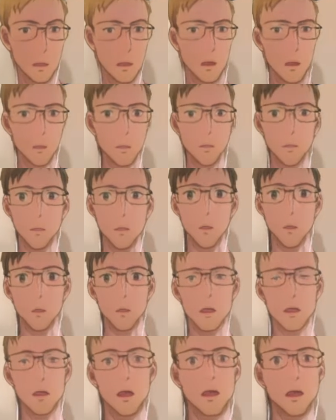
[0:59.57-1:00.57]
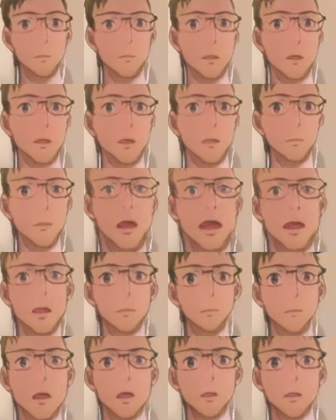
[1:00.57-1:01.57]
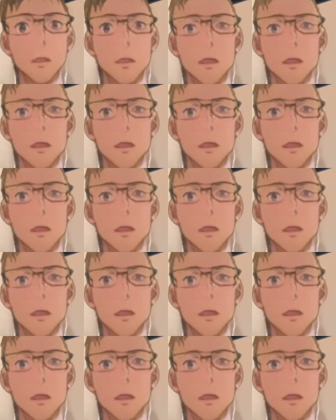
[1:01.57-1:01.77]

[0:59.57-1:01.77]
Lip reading: for starting Bitcoin mining, but